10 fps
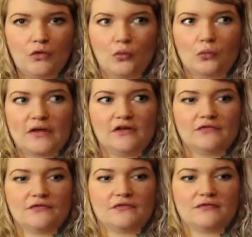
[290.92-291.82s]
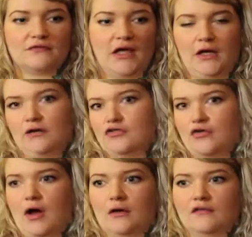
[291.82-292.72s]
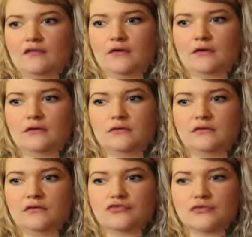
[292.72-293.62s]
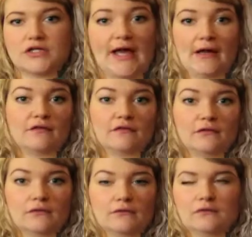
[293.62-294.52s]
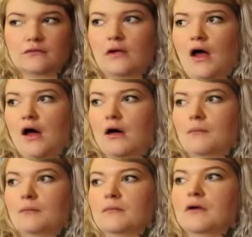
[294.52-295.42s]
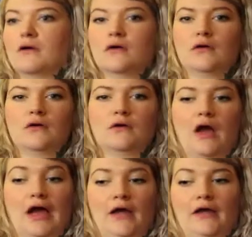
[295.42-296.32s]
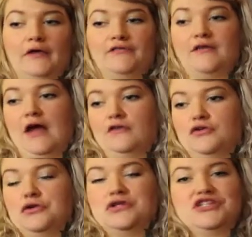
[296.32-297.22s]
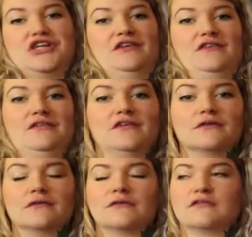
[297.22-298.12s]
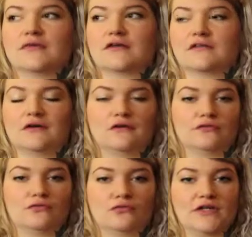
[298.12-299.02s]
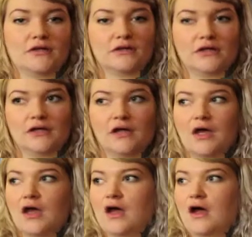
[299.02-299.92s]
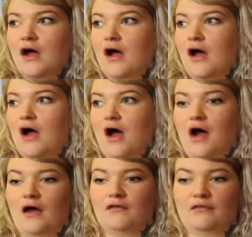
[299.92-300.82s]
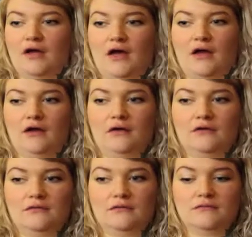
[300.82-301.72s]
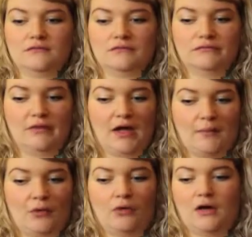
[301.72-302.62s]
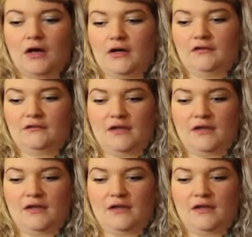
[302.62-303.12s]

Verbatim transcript: we've taken drugs that are used to treat cancer. Um, I've had to inject a needle into myself weekly. I've had MRIs,